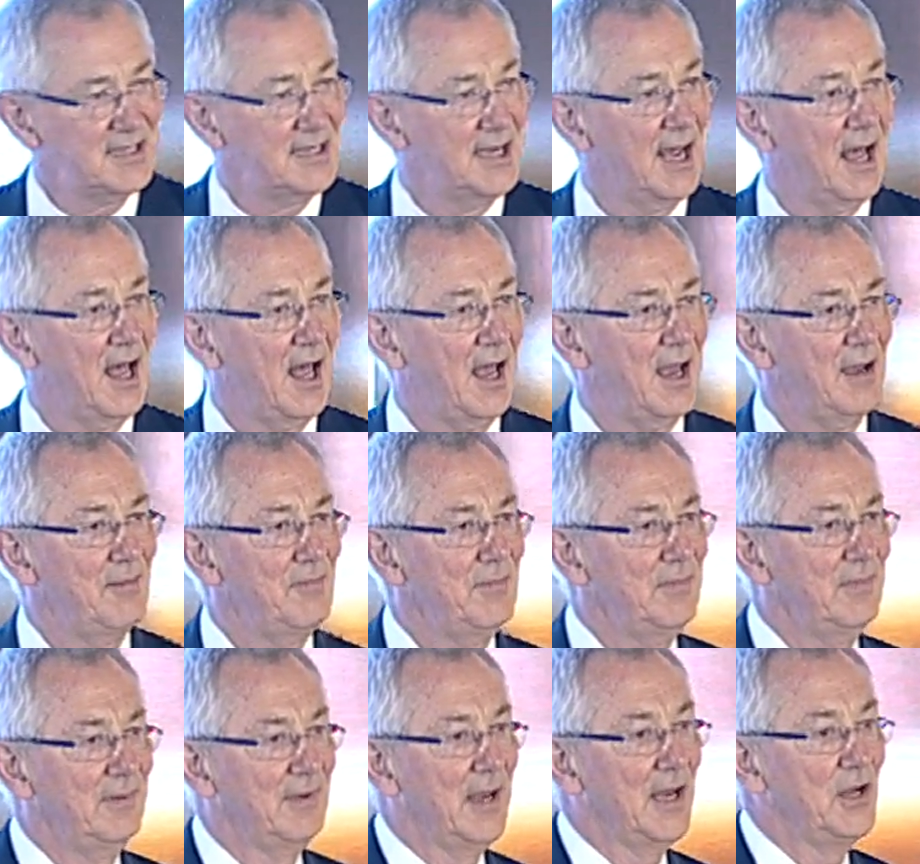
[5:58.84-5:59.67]

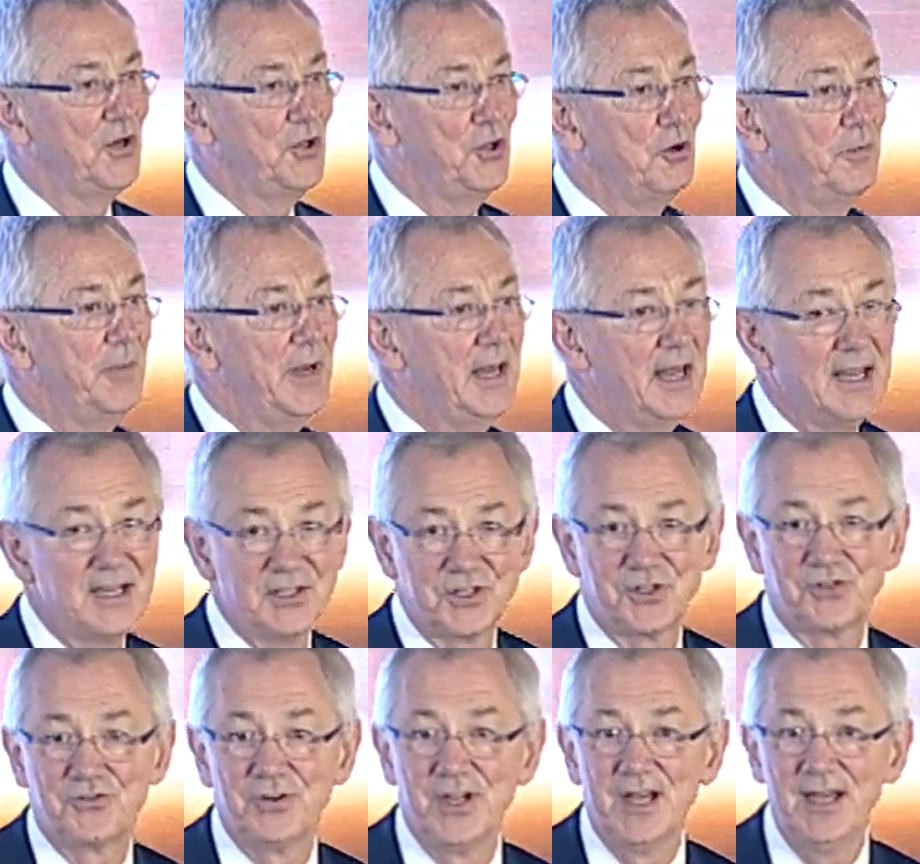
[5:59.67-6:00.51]
time in human
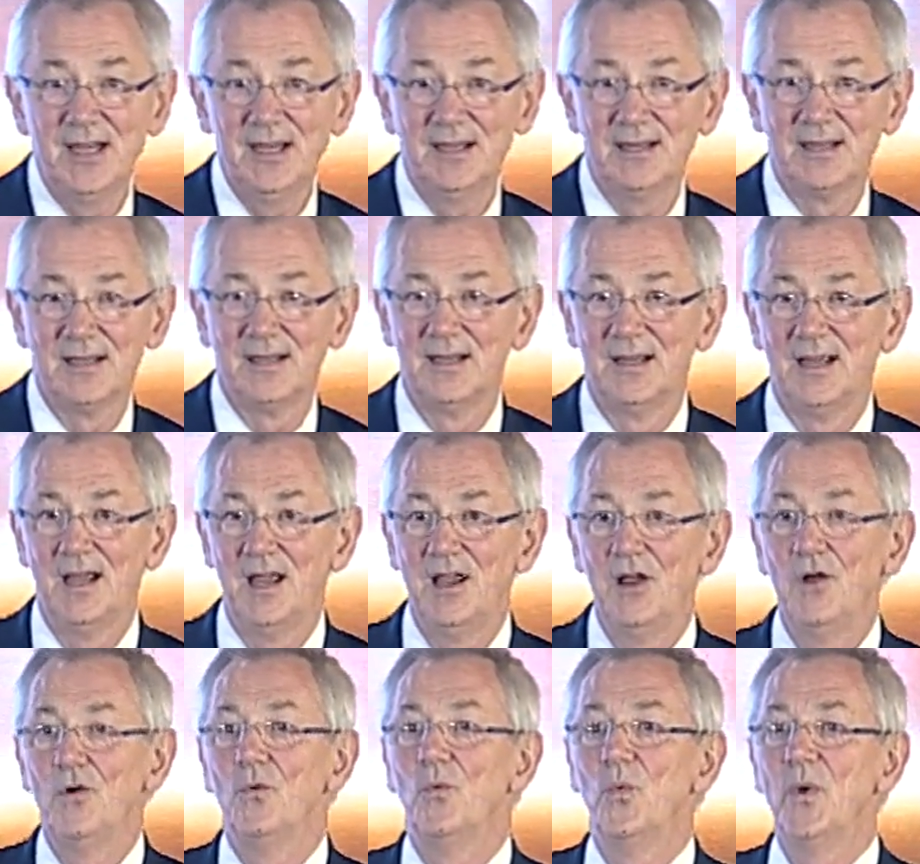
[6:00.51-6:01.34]
history,
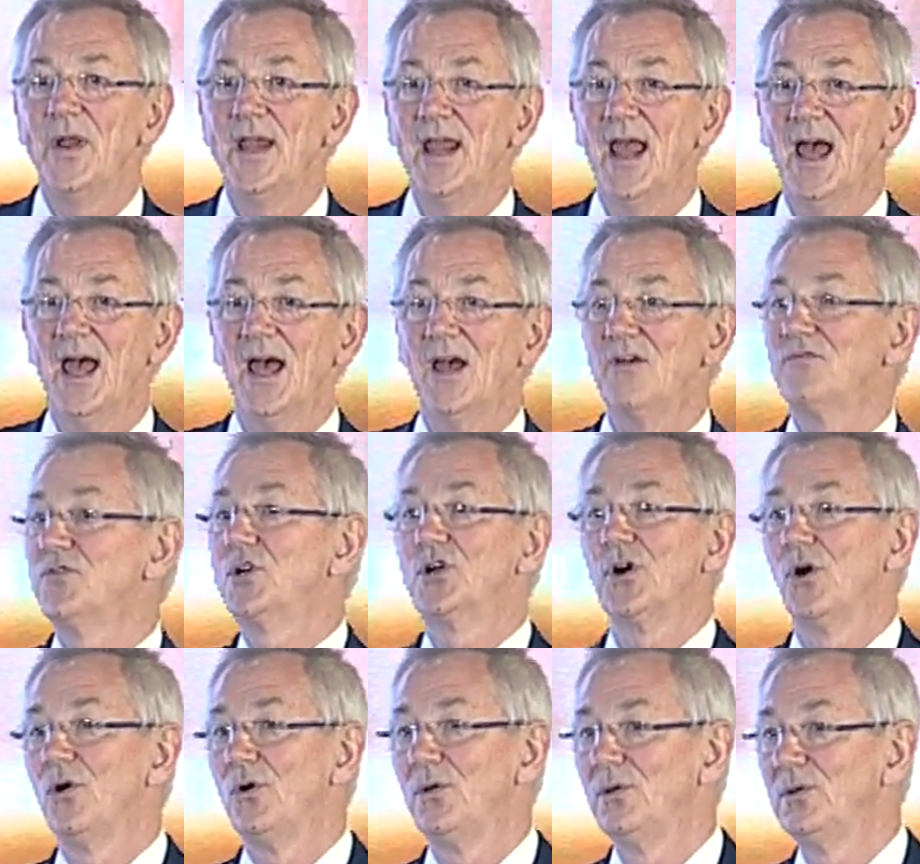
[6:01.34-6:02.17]
we have
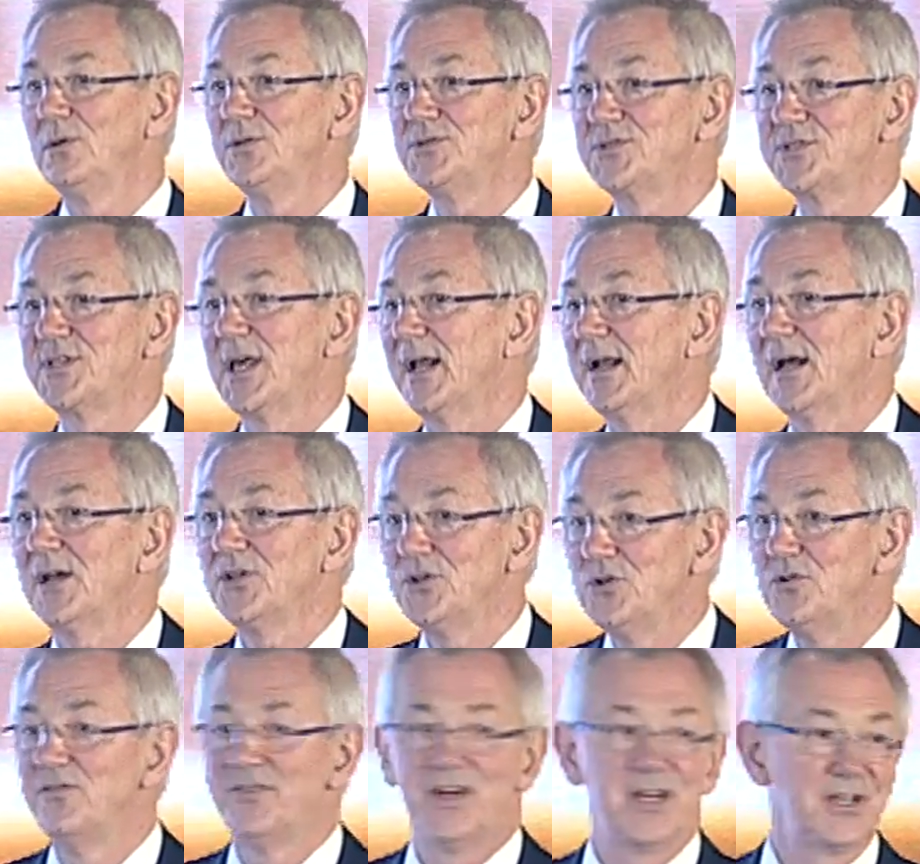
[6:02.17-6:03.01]
goals that are
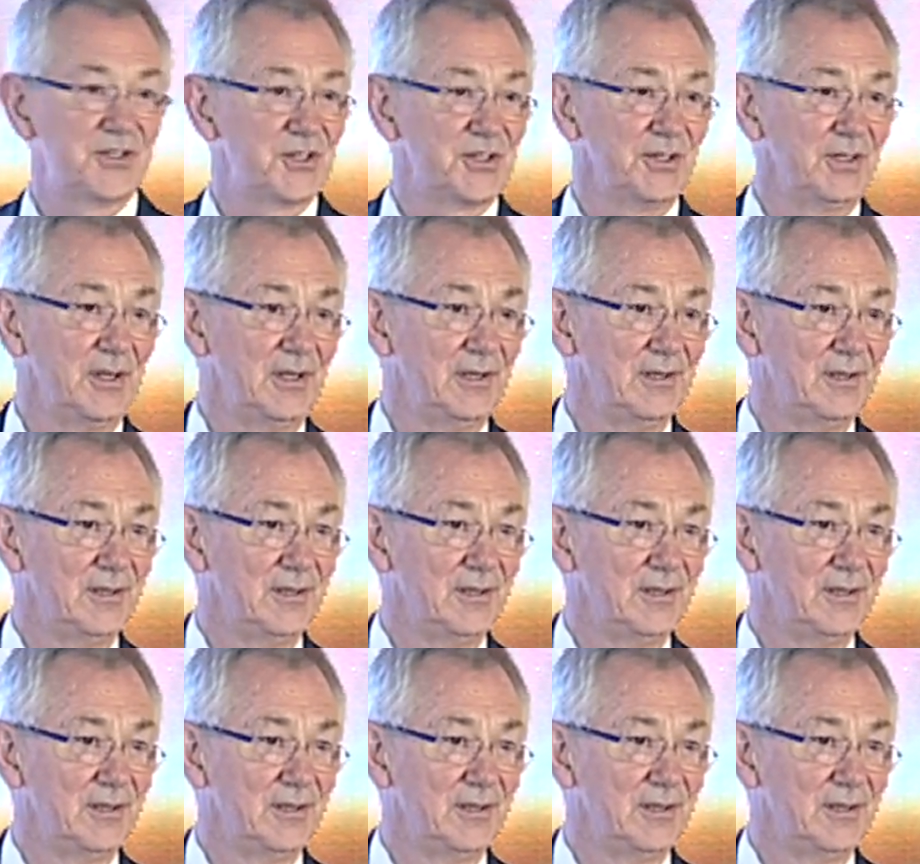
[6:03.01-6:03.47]
universal.